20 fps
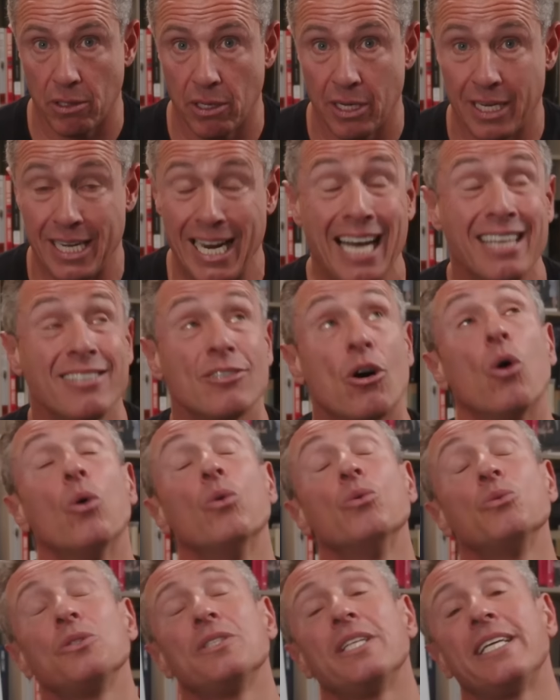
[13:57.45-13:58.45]
not
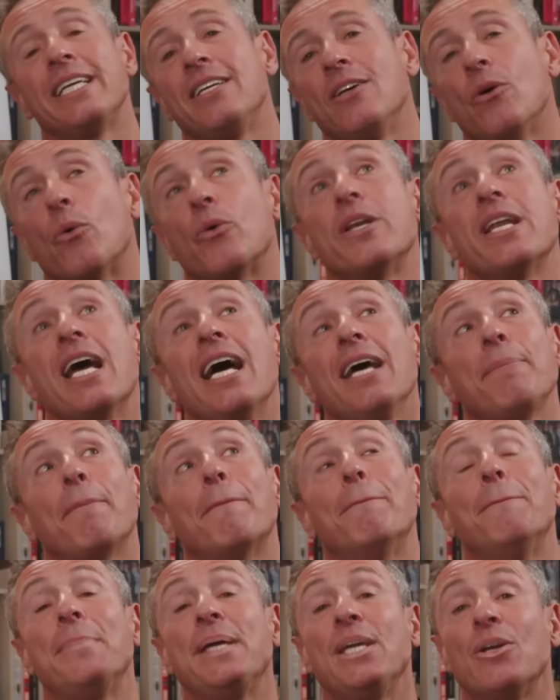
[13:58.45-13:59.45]
only or not
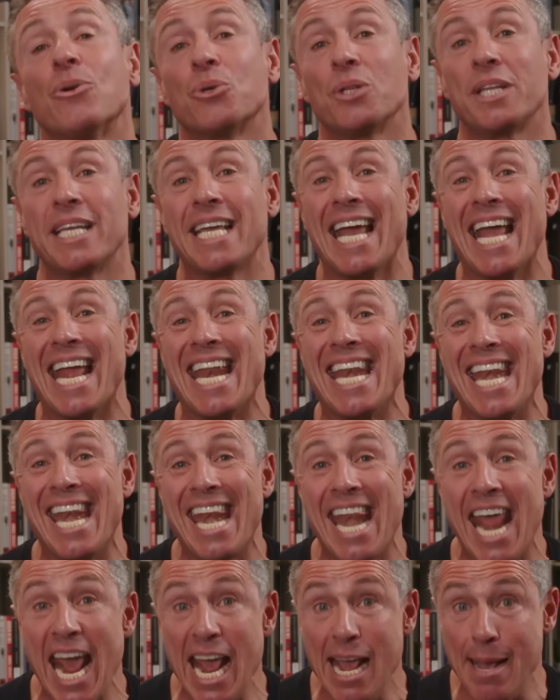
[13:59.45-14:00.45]
merely
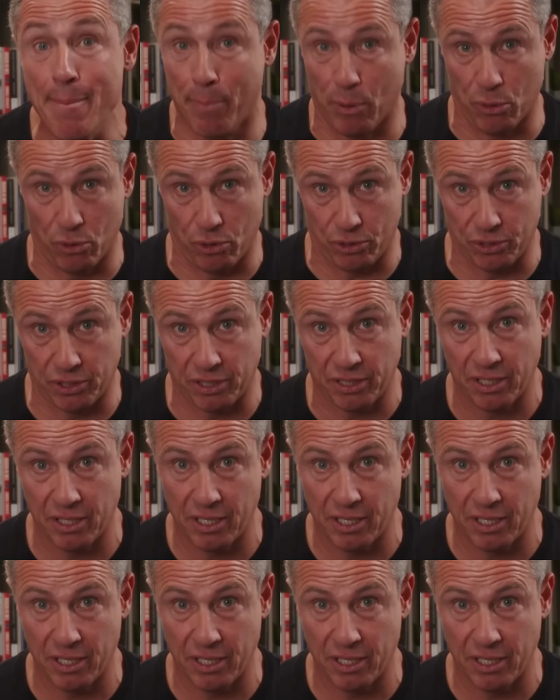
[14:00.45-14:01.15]
enabled,